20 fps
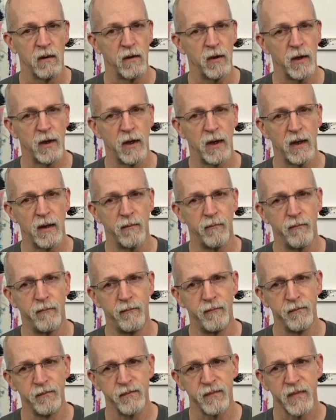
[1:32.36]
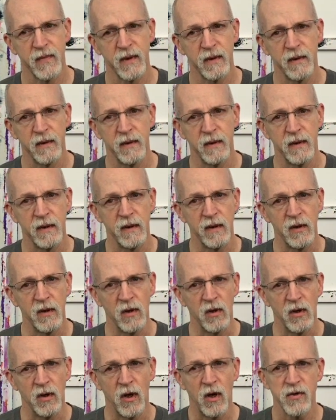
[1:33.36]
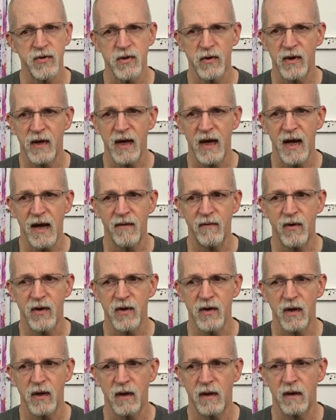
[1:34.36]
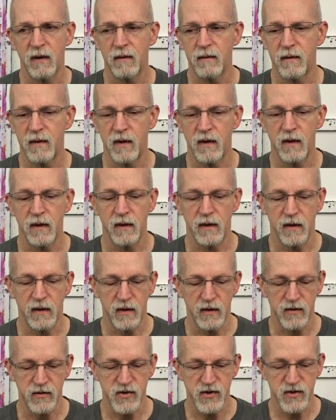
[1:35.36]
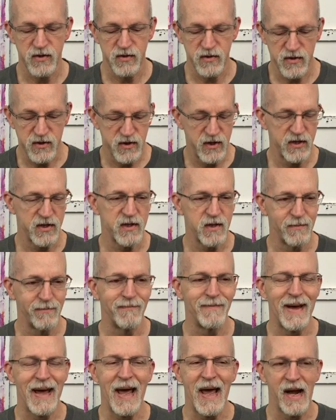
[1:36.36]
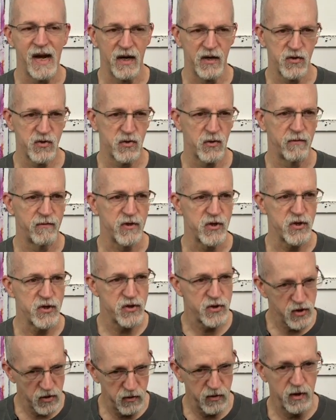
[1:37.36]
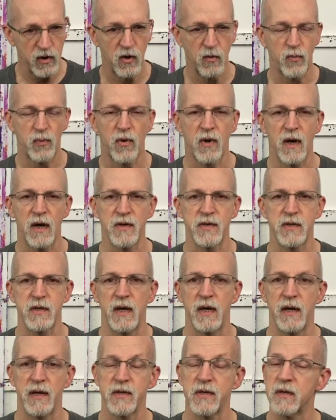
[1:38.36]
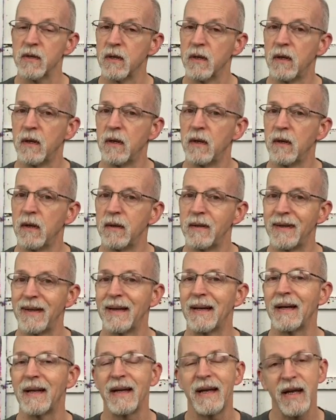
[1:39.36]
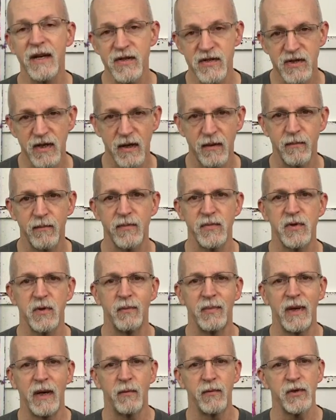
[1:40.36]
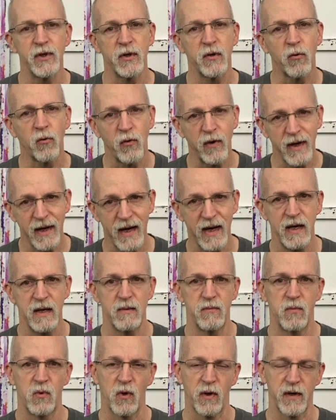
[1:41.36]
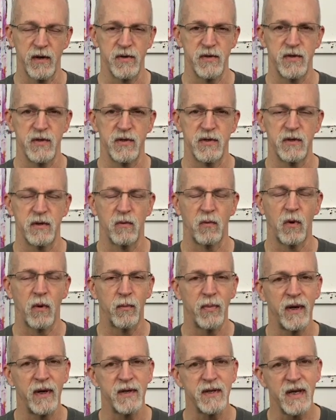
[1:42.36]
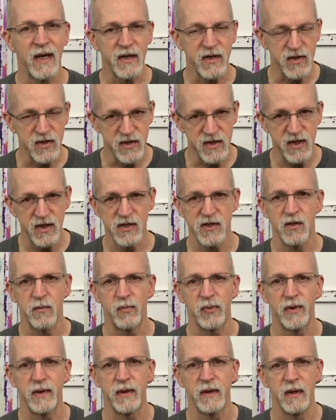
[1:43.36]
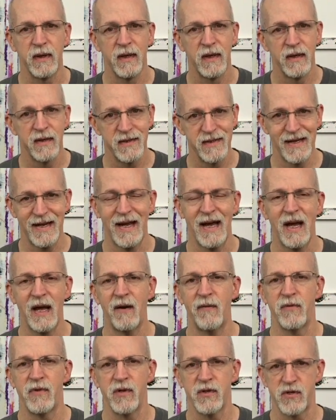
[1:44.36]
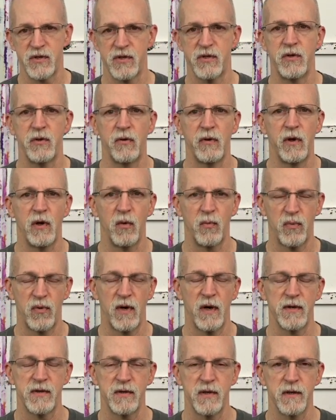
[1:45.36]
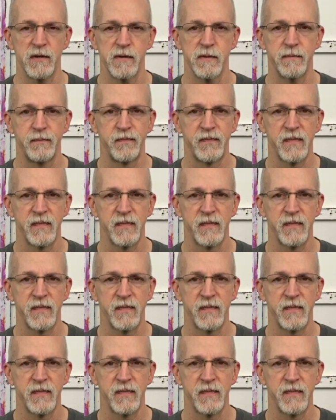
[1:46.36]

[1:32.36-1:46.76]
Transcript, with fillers: Um, also, they have a, a, a, a systematic sort of a studio process that leads them to be able to create more consistent work. But it takes discipline to have this studio process.